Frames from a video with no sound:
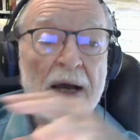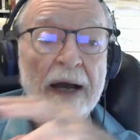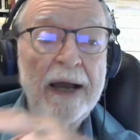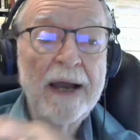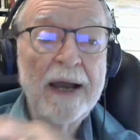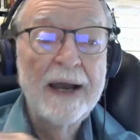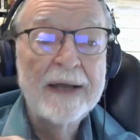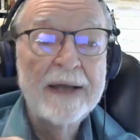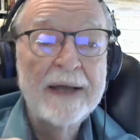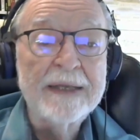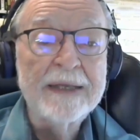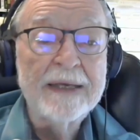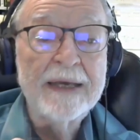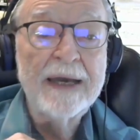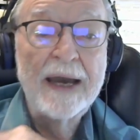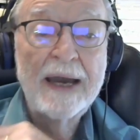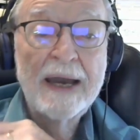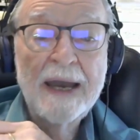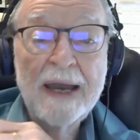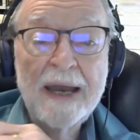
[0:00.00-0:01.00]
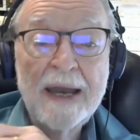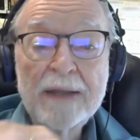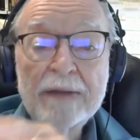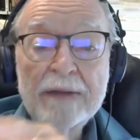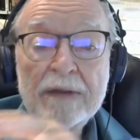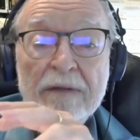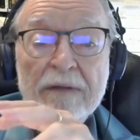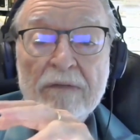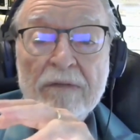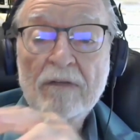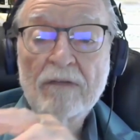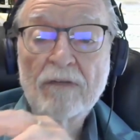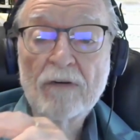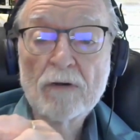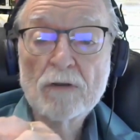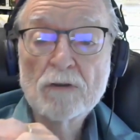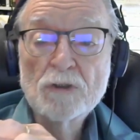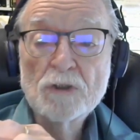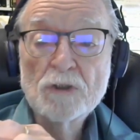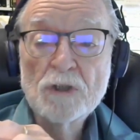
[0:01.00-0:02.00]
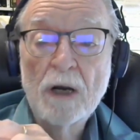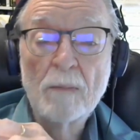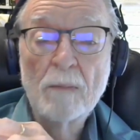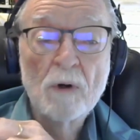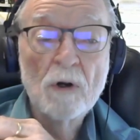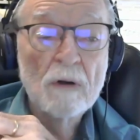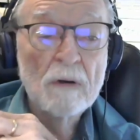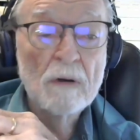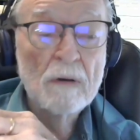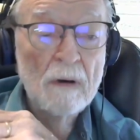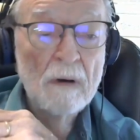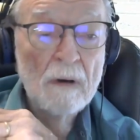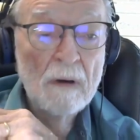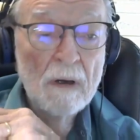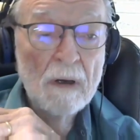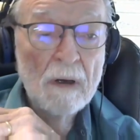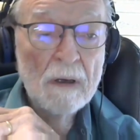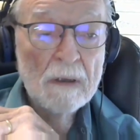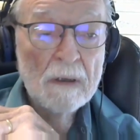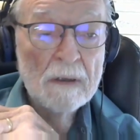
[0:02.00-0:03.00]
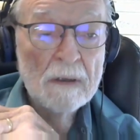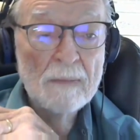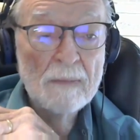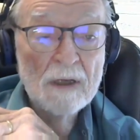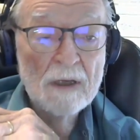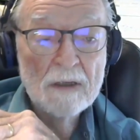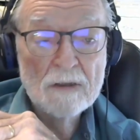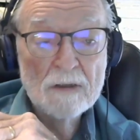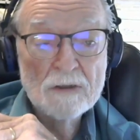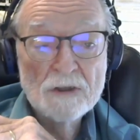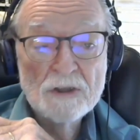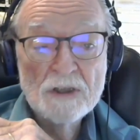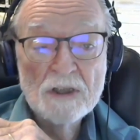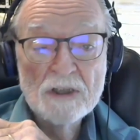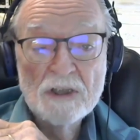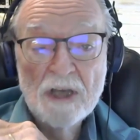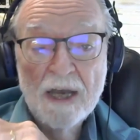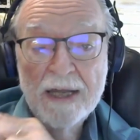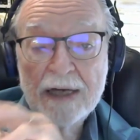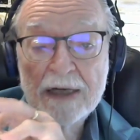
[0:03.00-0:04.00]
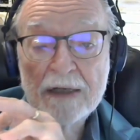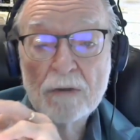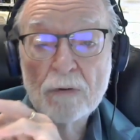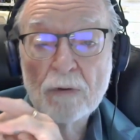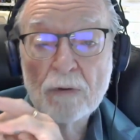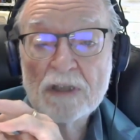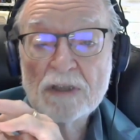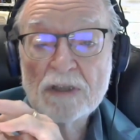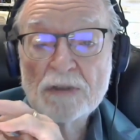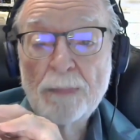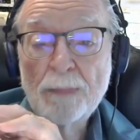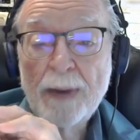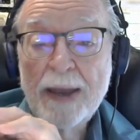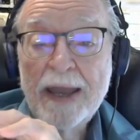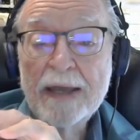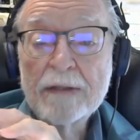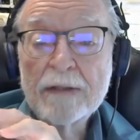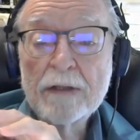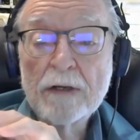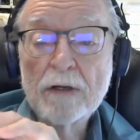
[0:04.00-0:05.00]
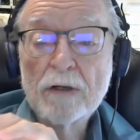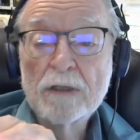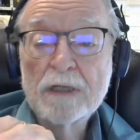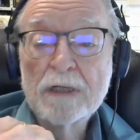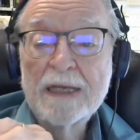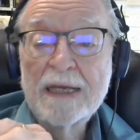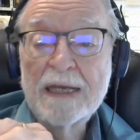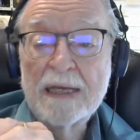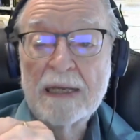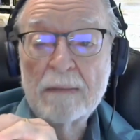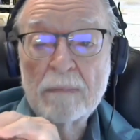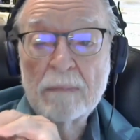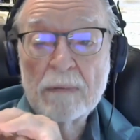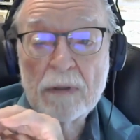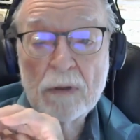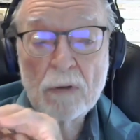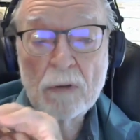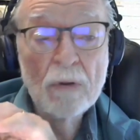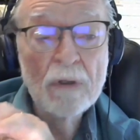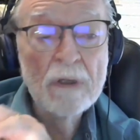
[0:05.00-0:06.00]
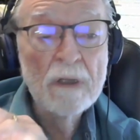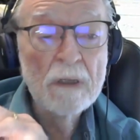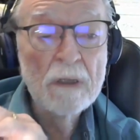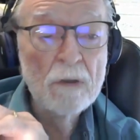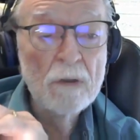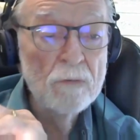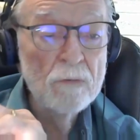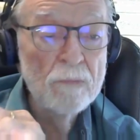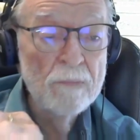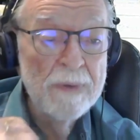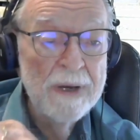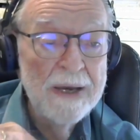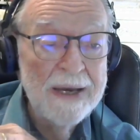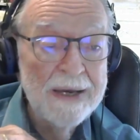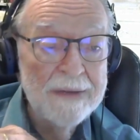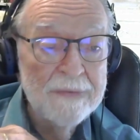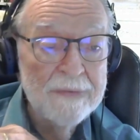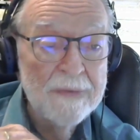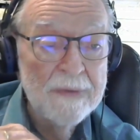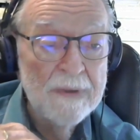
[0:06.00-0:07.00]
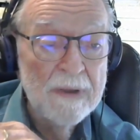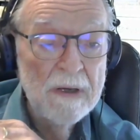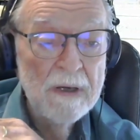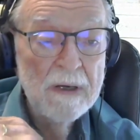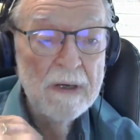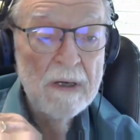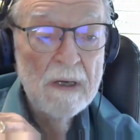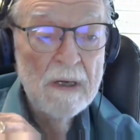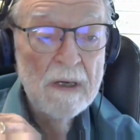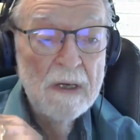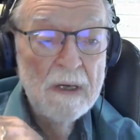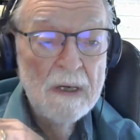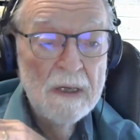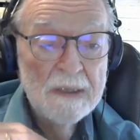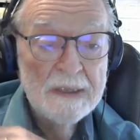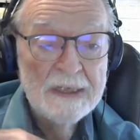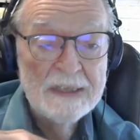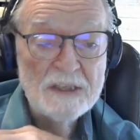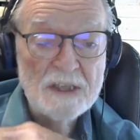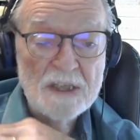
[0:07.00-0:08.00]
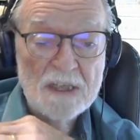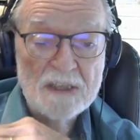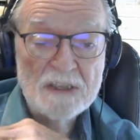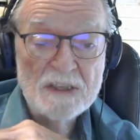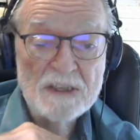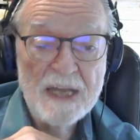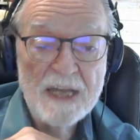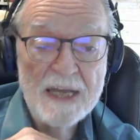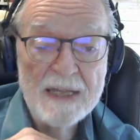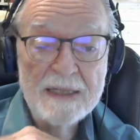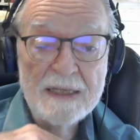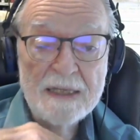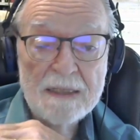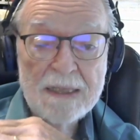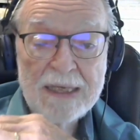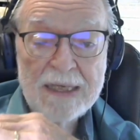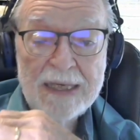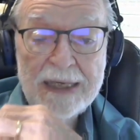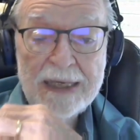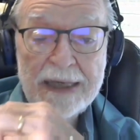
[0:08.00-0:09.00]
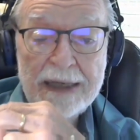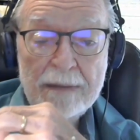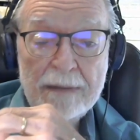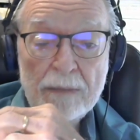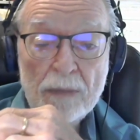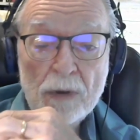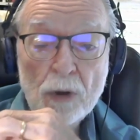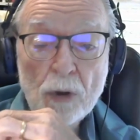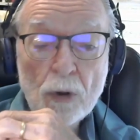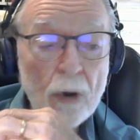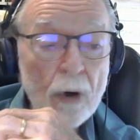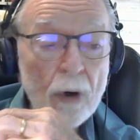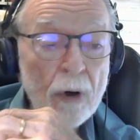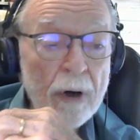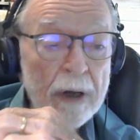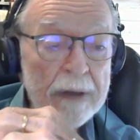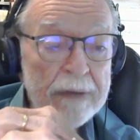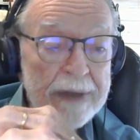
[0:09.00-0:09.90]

At the end of the first summer, the mothers decided to expand their team to include men. This extended team took on